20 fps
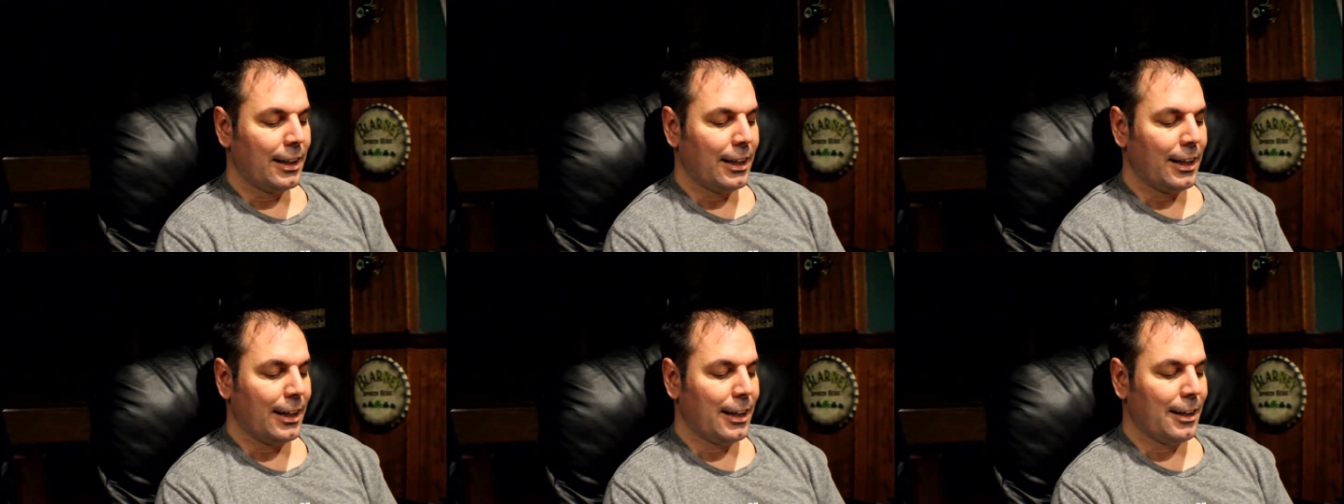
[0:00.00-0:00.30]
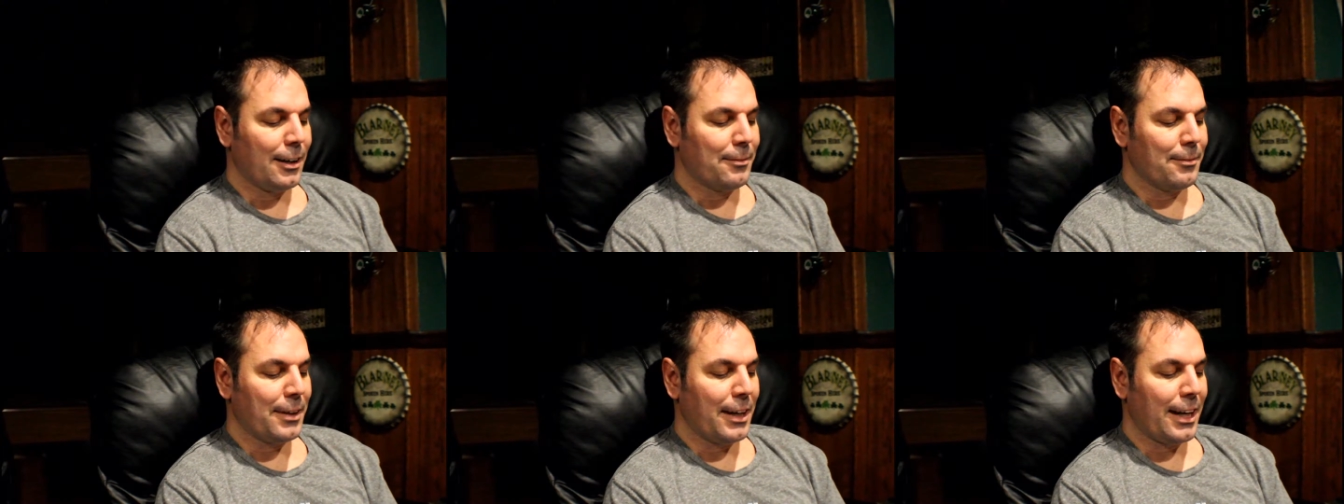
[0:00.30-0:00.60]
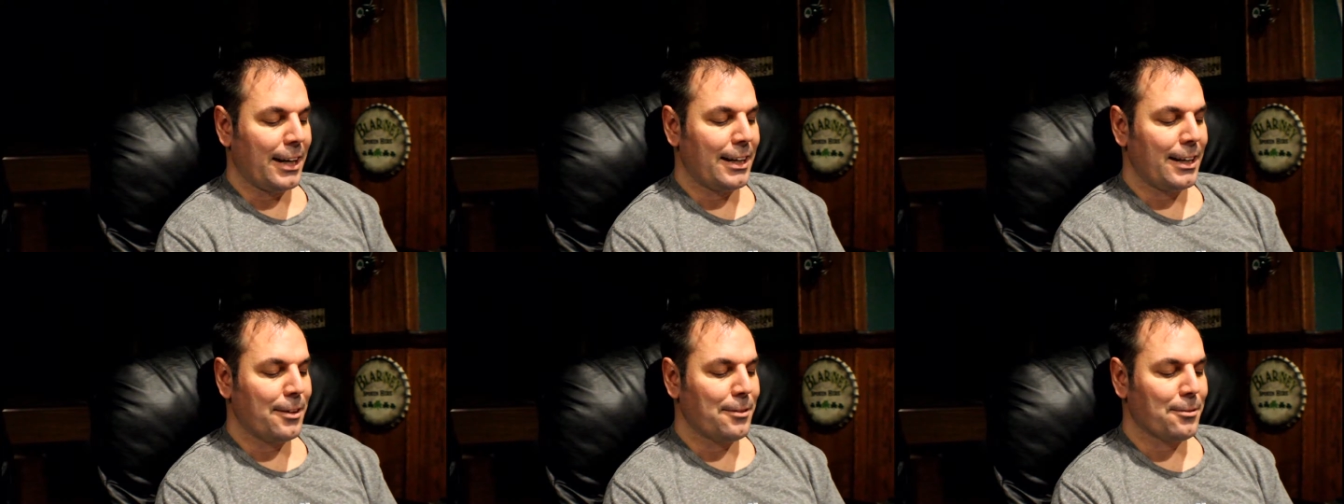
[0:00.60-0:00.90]
Um,
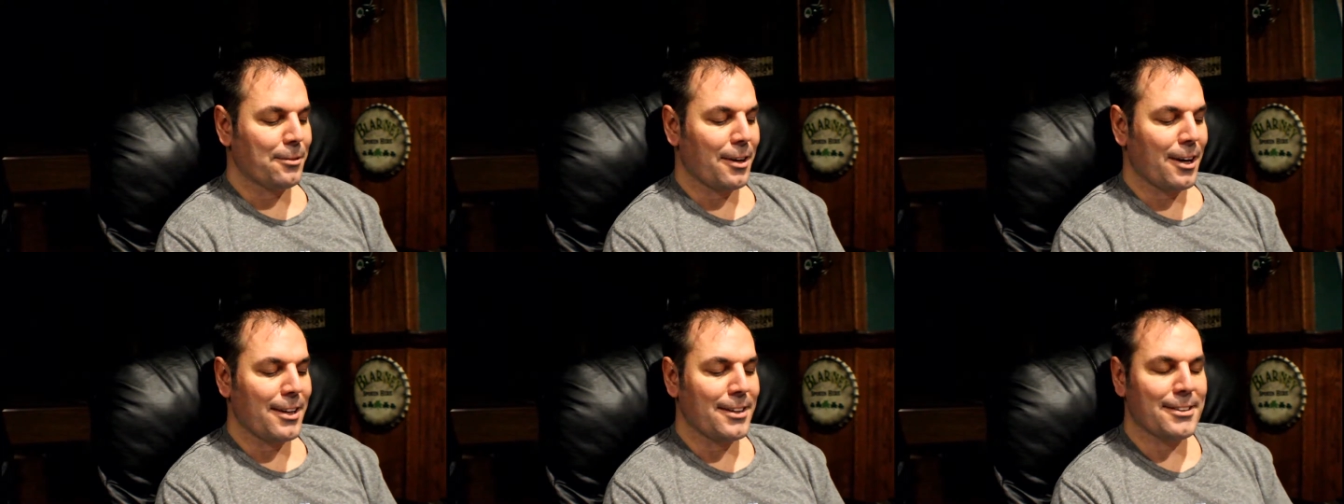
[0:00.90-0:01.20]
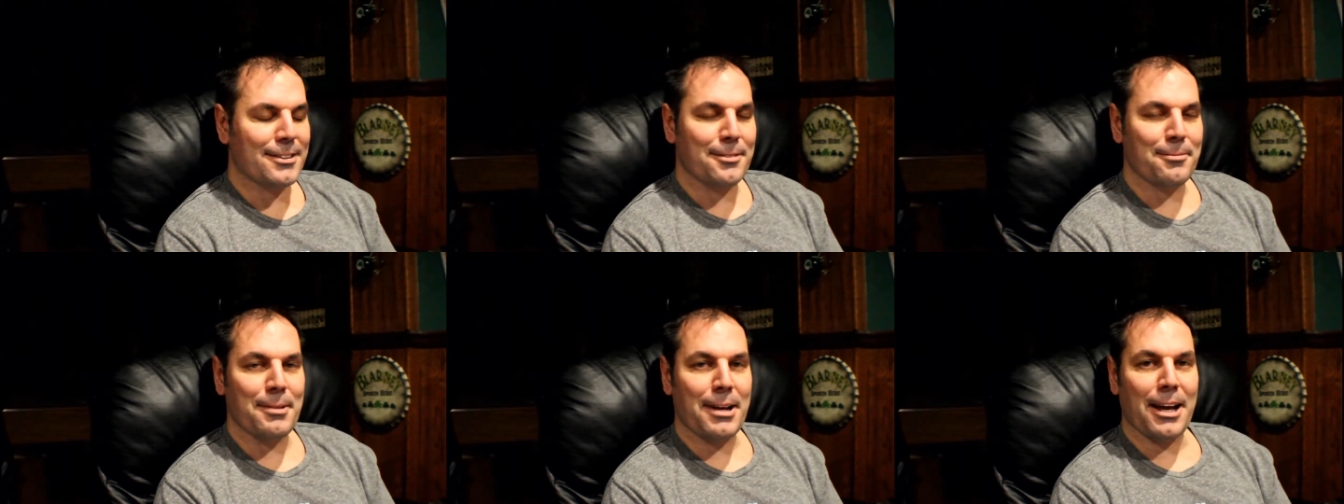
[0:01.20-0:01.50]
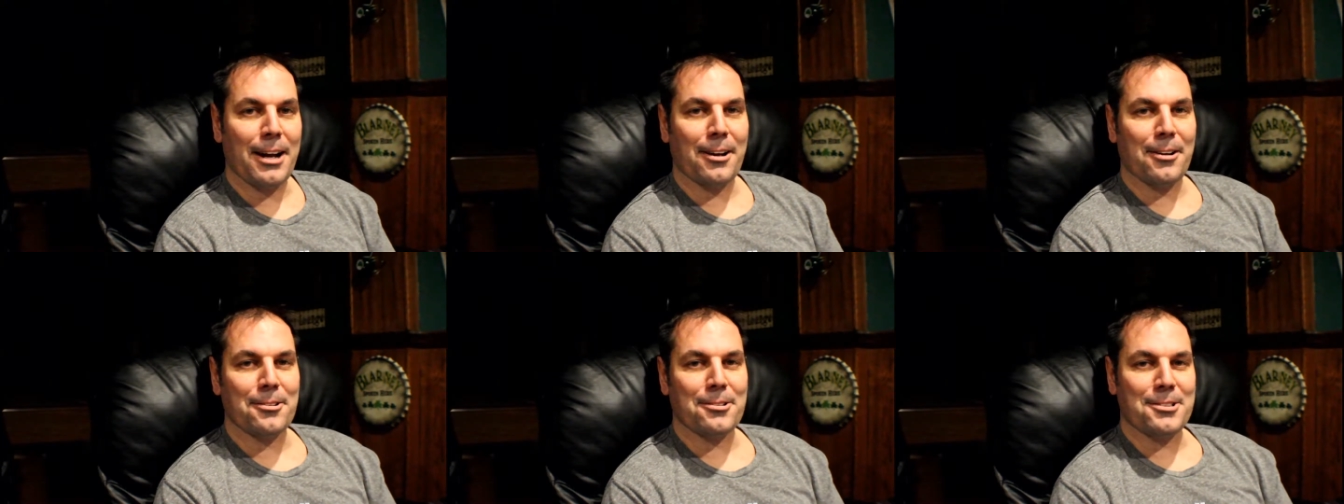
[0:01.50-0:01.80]
and then Rotten
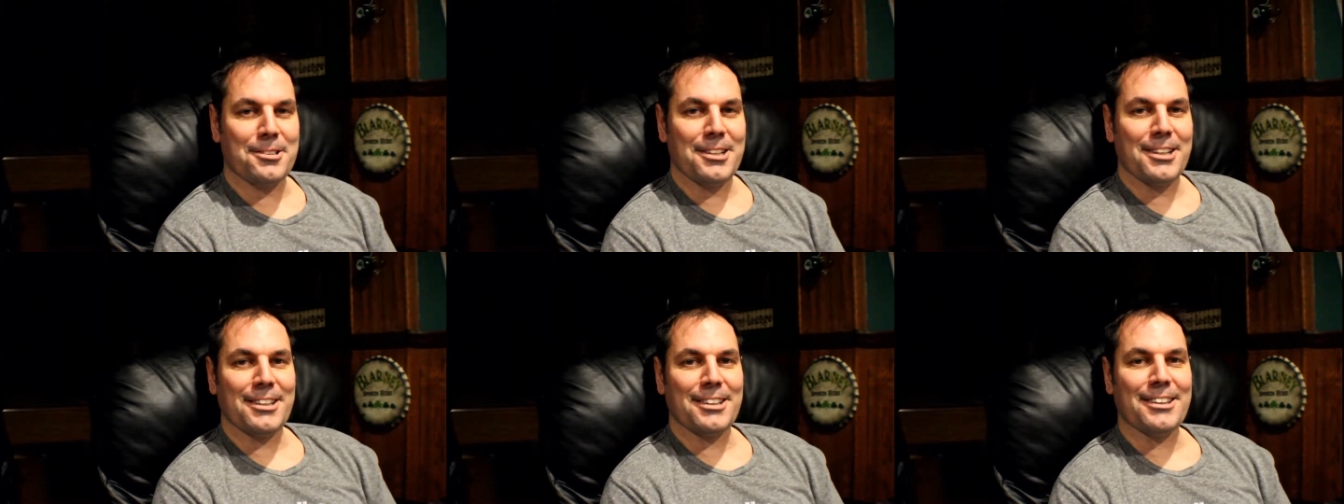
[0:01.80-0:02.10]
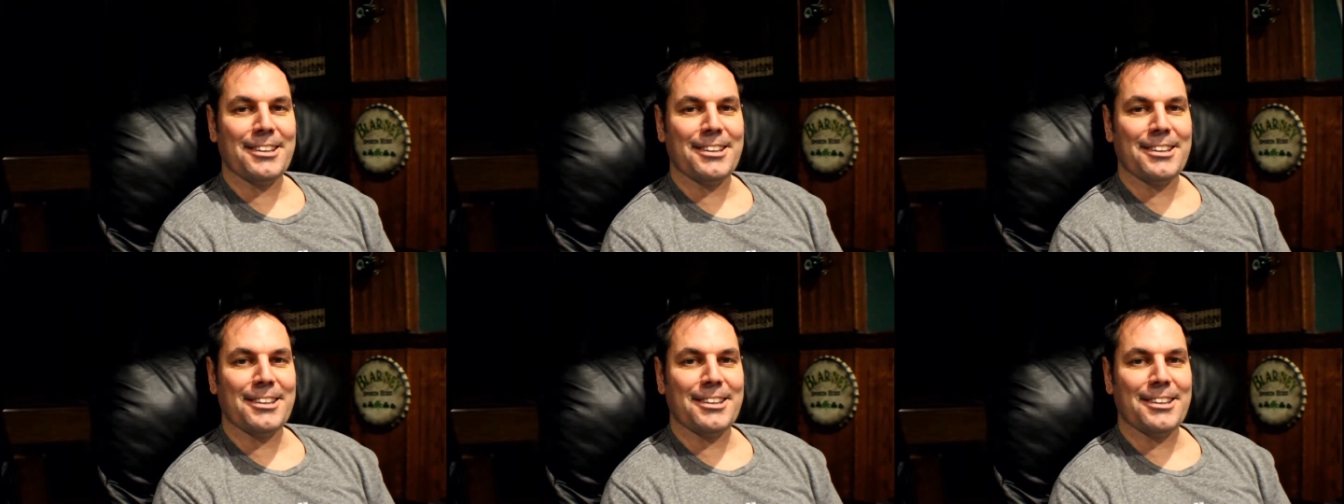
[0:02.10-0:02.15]
Tomatoes,